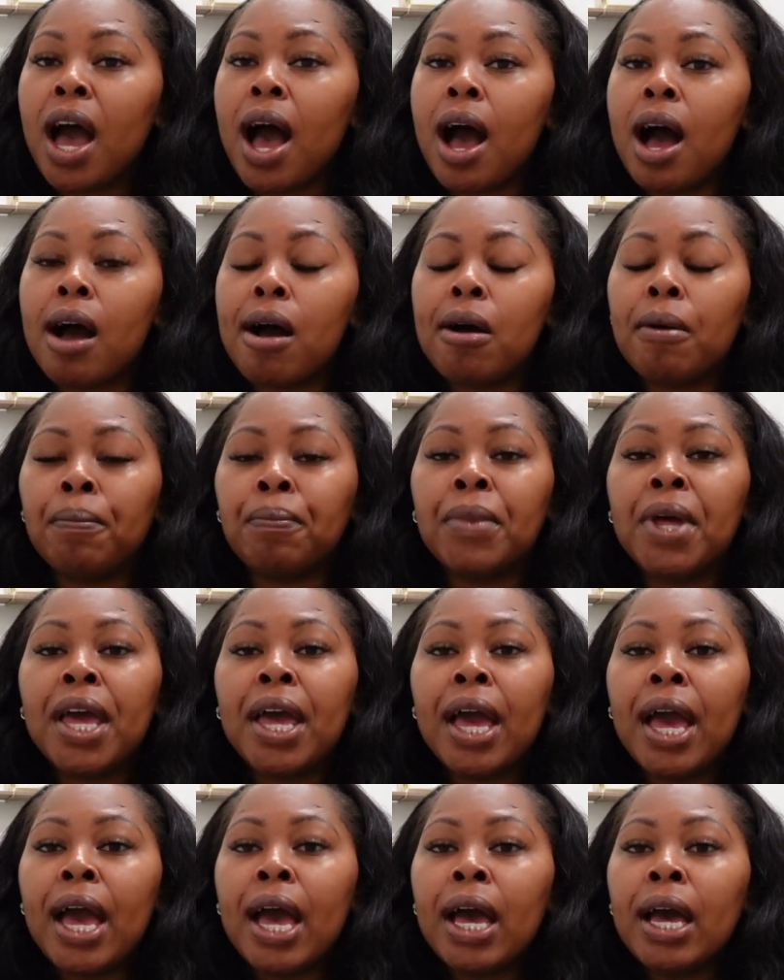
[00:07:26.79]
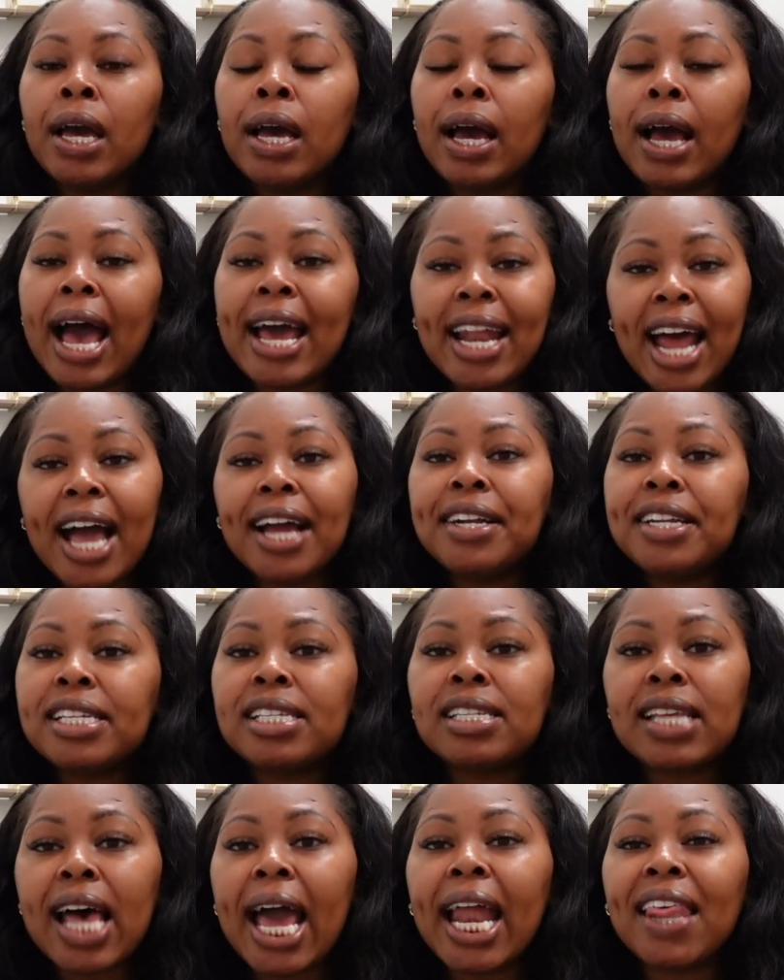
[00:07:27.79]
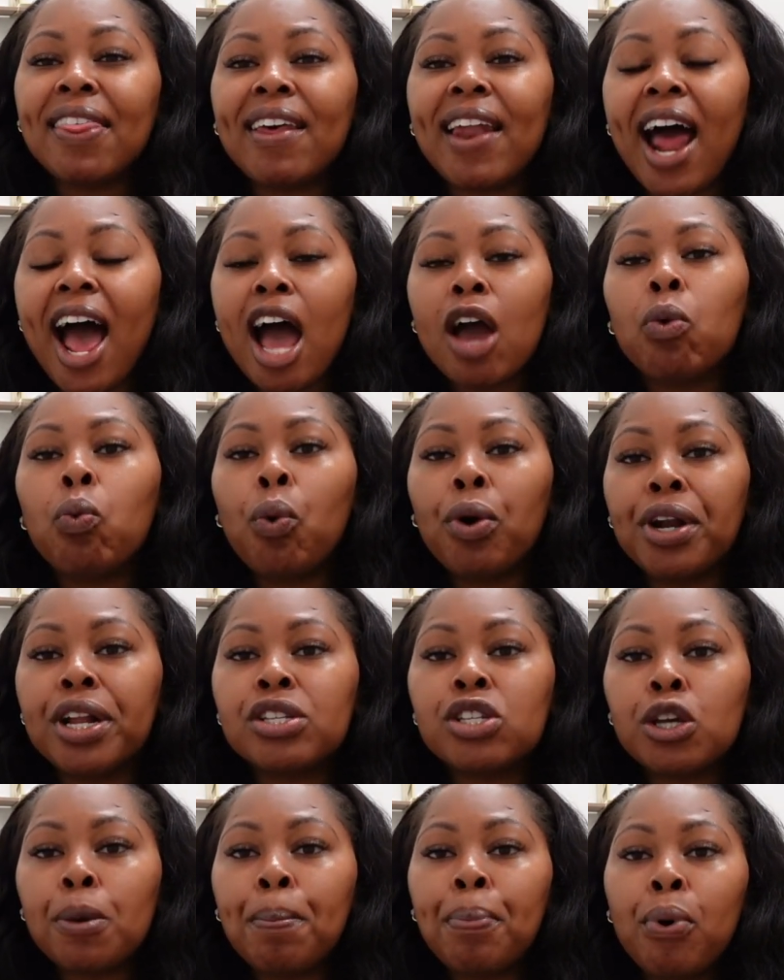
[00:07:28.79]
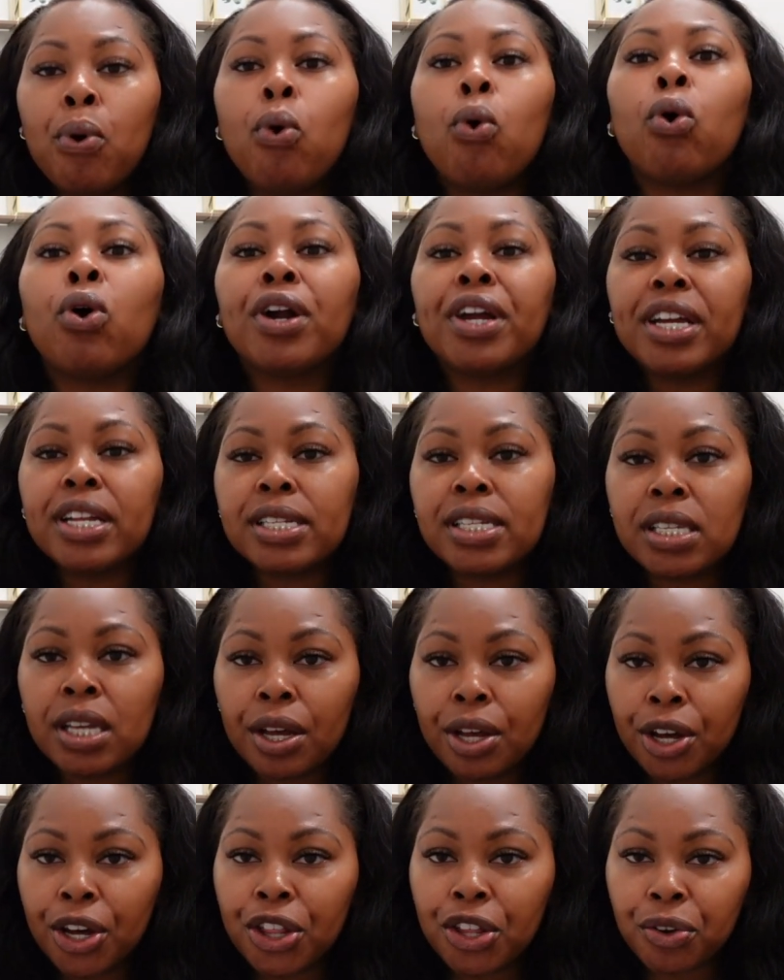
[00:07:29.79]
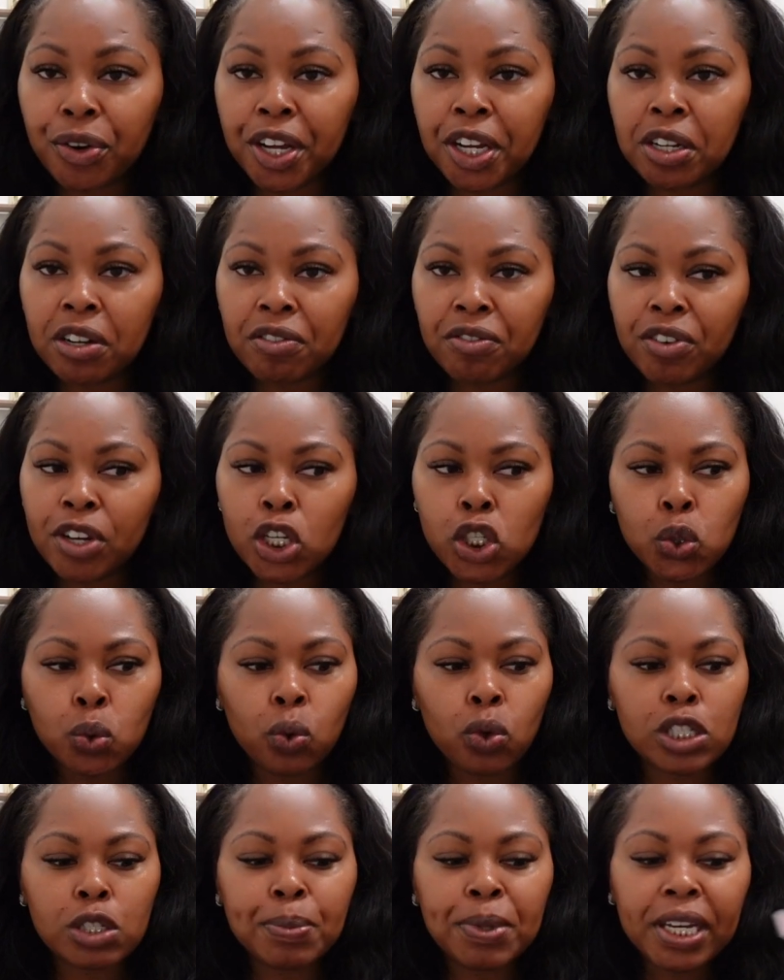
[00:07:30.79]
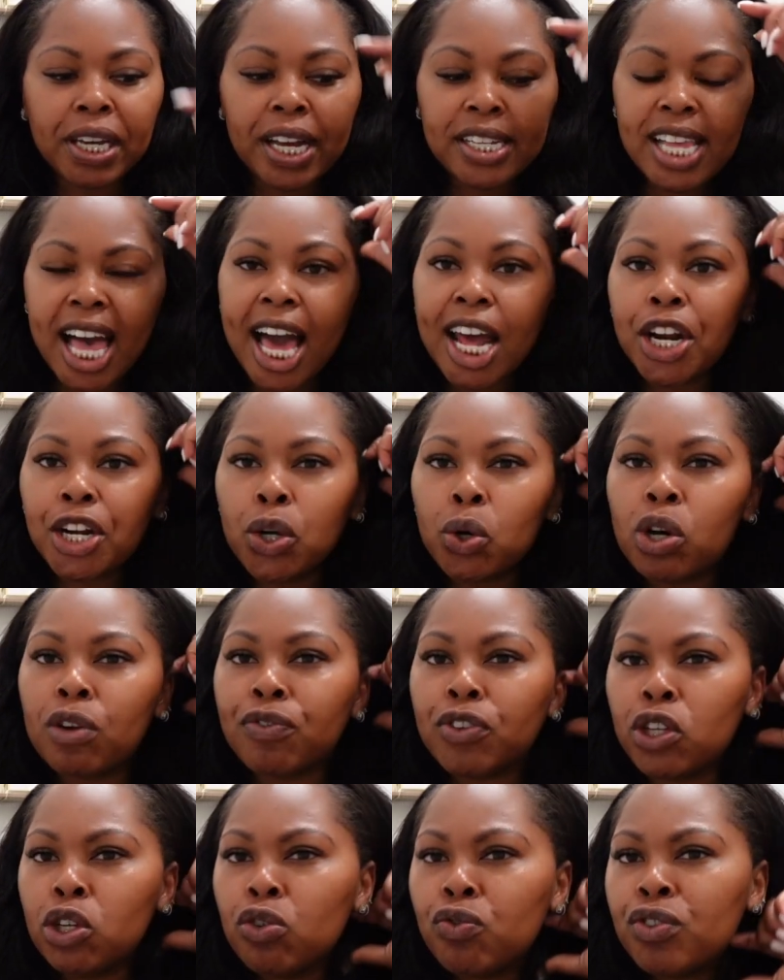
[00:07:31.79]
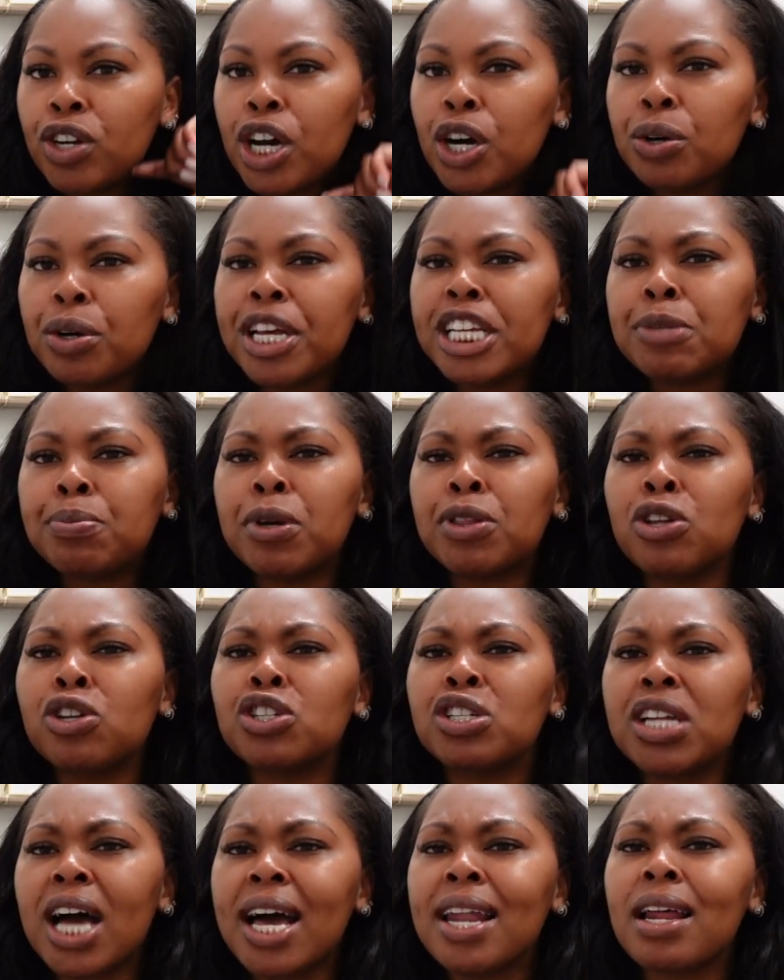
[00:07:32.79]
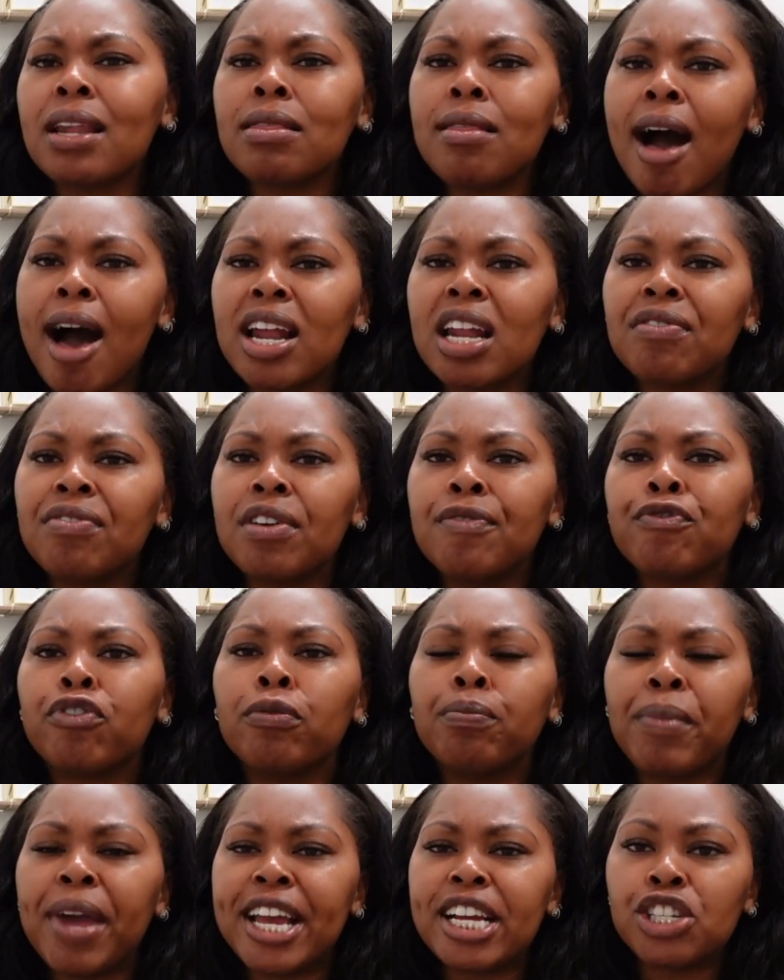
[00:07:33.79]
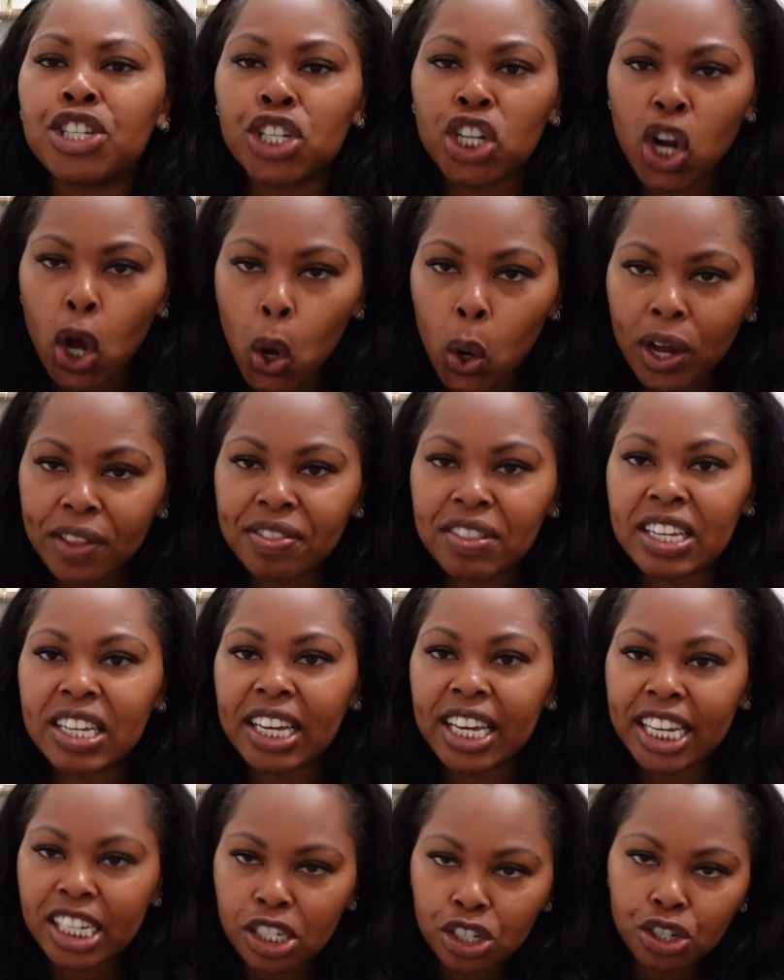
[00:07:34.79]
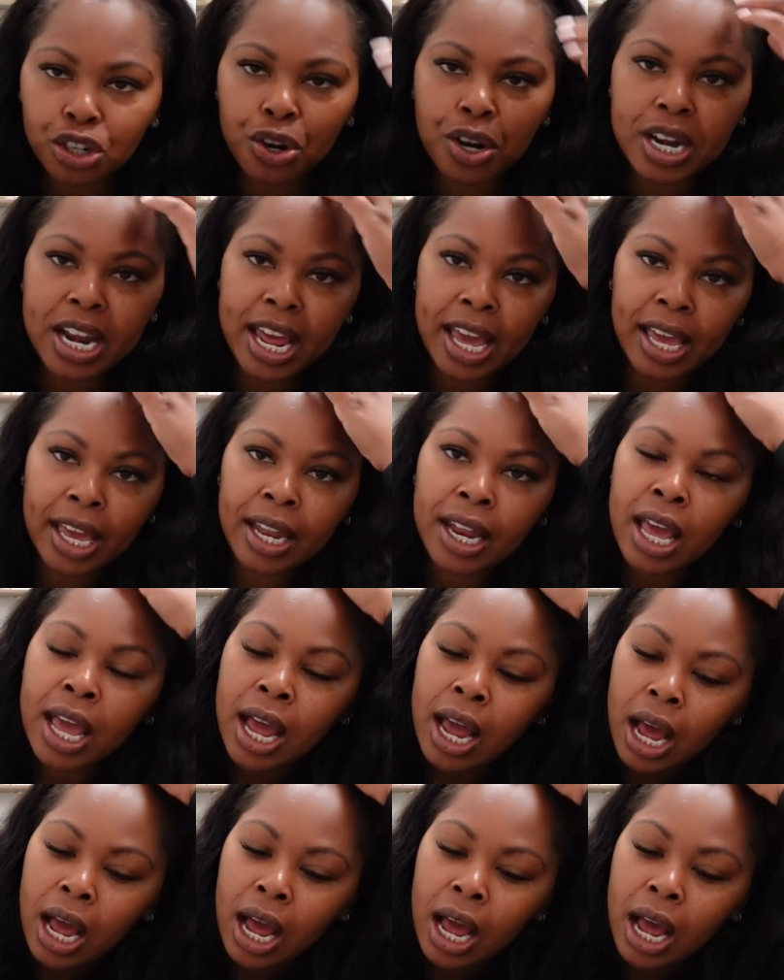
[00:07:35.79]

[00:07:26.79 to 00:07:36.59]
and I decided that I wanted to pour into other individuals because I don't know if you've noticed, but there's not a lot of information on the internet